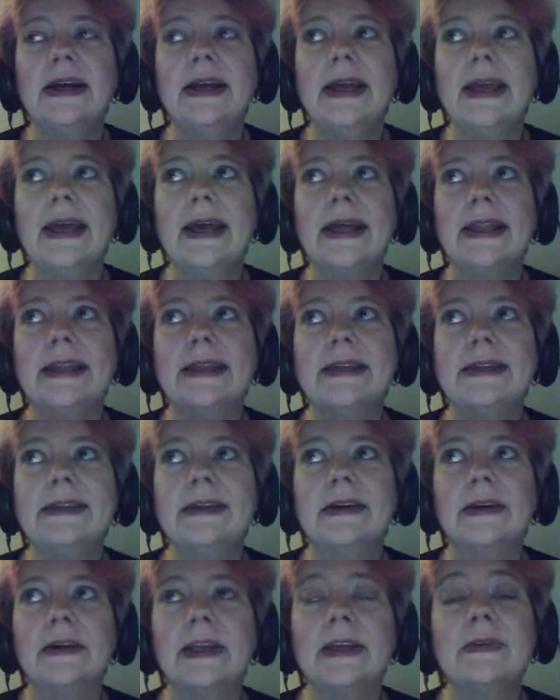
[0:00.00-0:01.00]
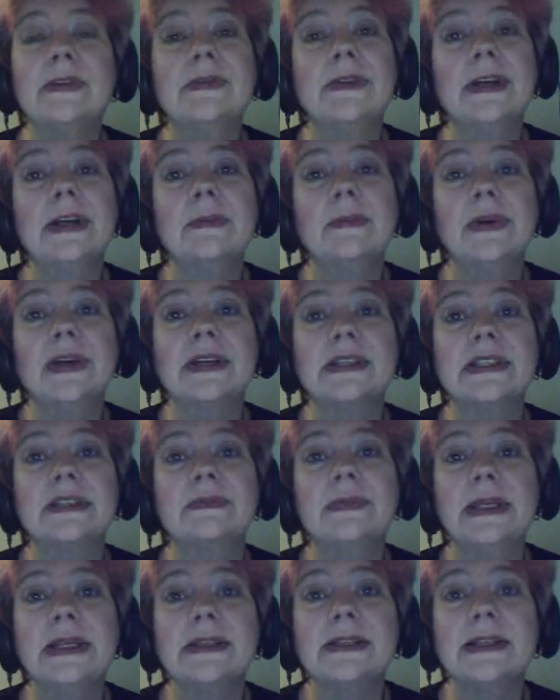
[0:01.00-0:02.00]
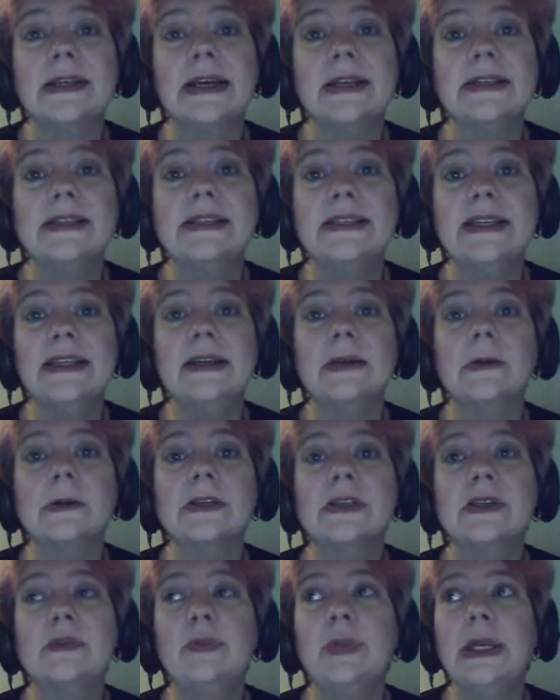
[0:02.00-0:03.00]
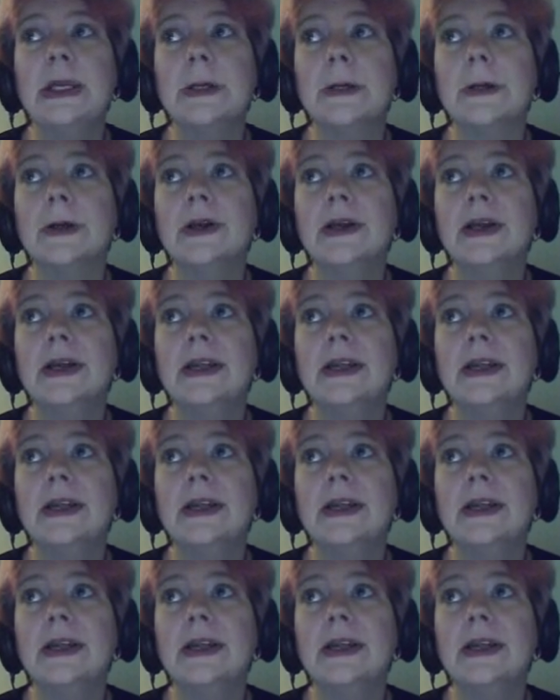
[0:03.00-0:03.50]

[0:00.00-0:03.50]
And he was very impressive because he had a steel spear,